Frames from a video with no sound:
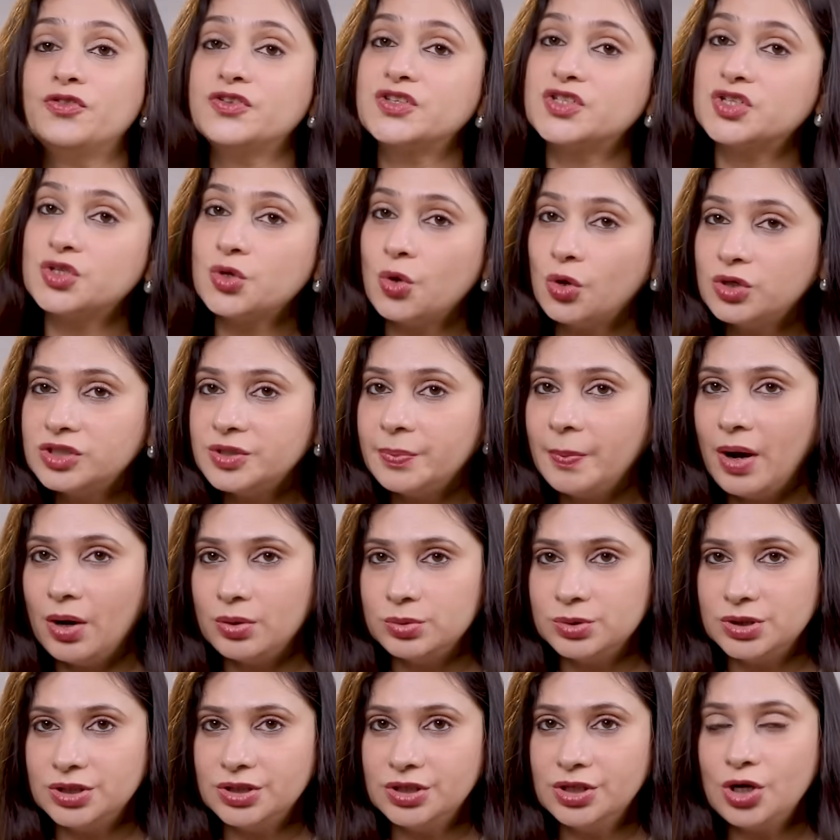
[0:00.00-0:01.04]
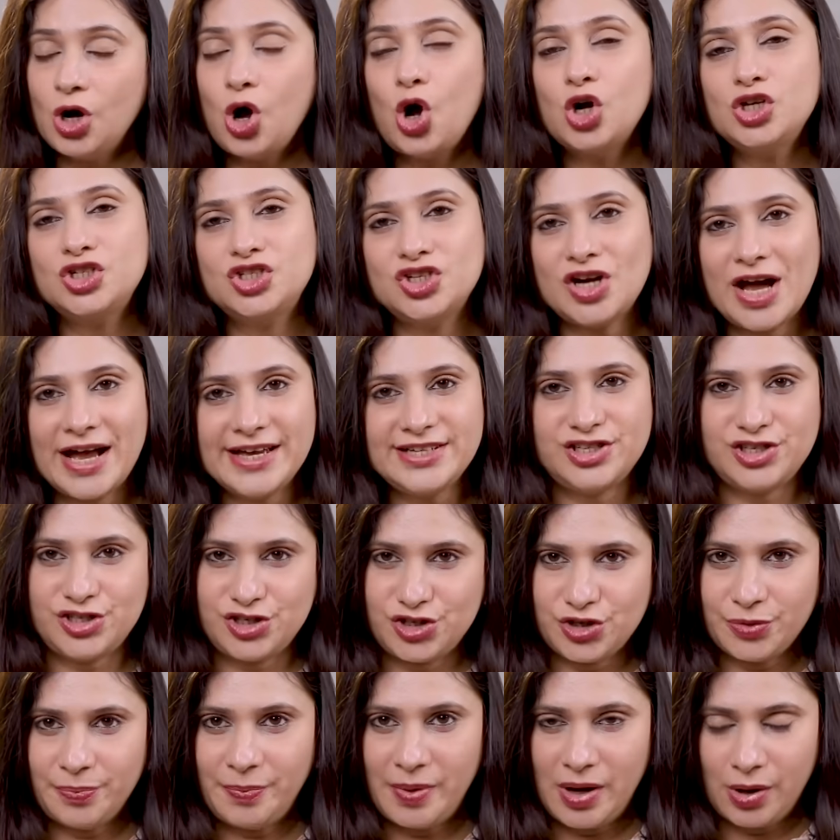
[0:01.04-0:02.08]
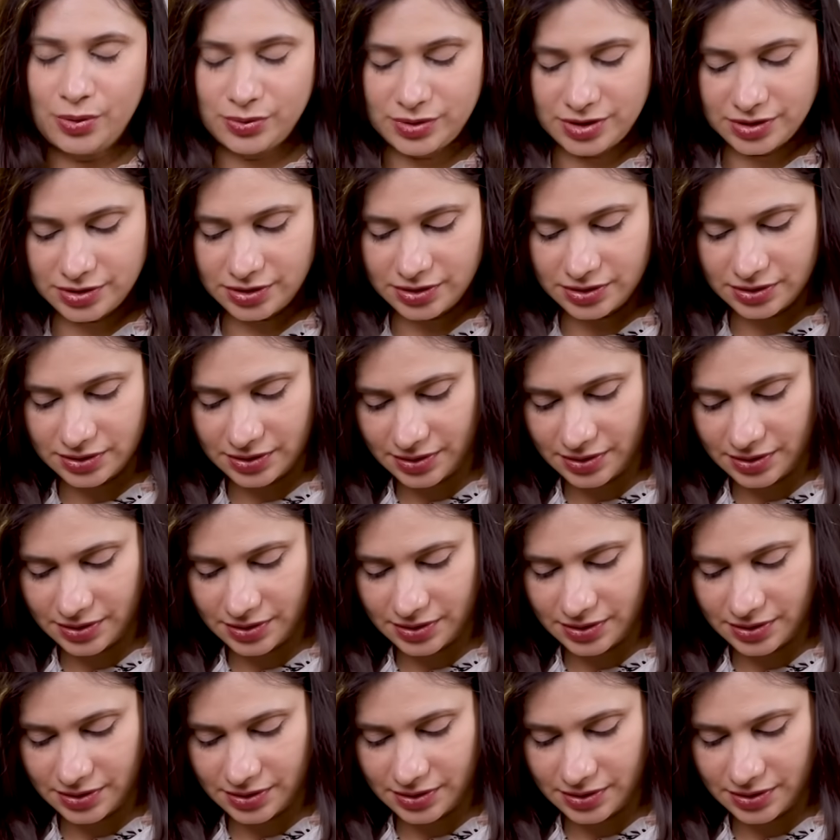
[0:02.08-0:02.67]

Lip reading: of salt powder or dry ginger powder.